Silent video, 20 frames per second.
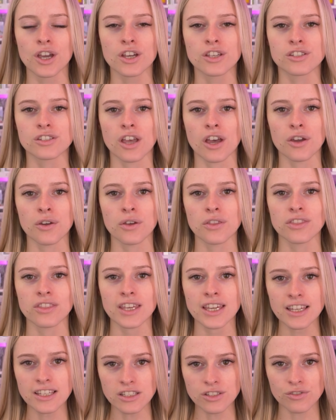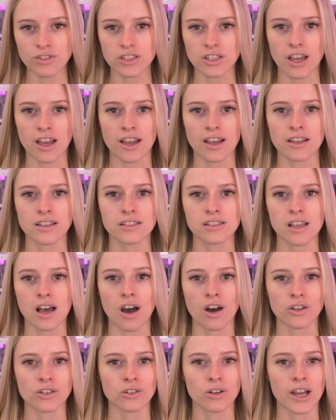So these returns
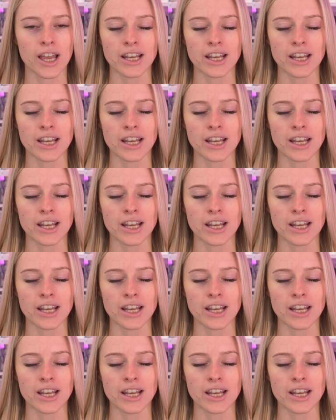are not